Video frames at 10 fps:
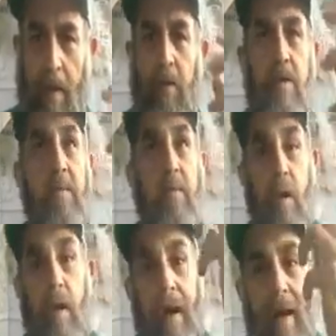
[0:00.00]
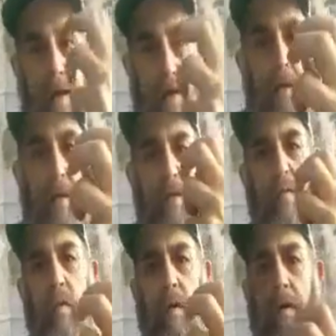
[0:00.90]
that was brought into this
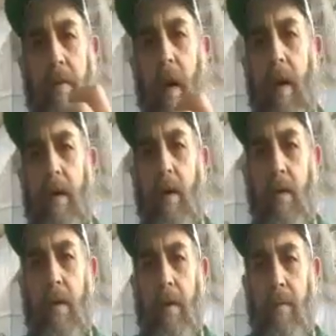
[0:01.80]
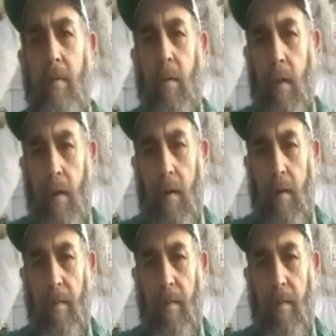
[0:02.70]
world on Yom Kippur.